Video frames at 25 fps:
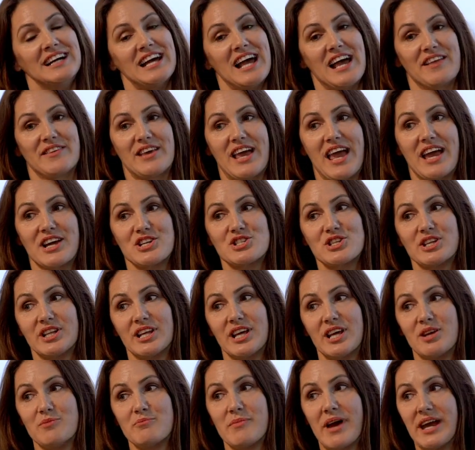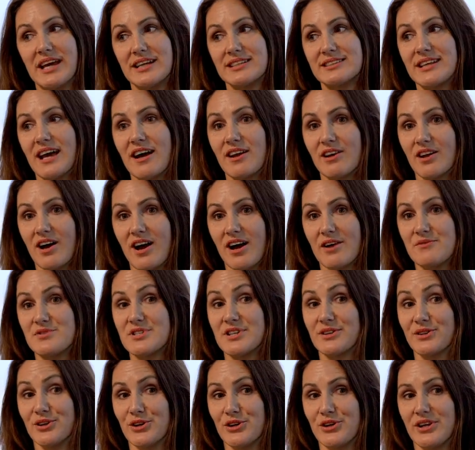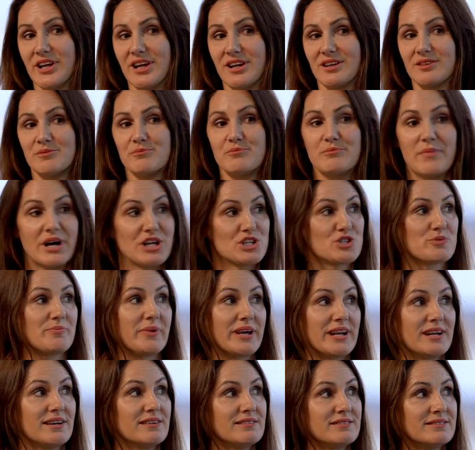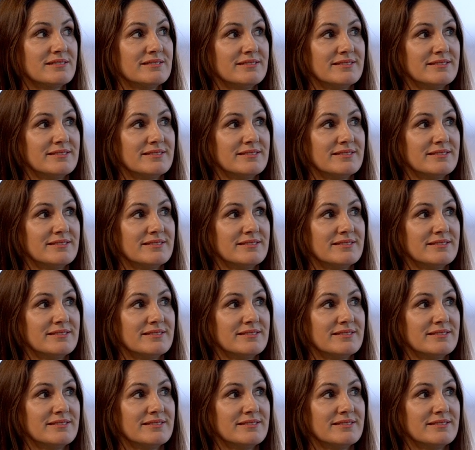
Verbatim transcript: and it actually makes our lives and learning much better.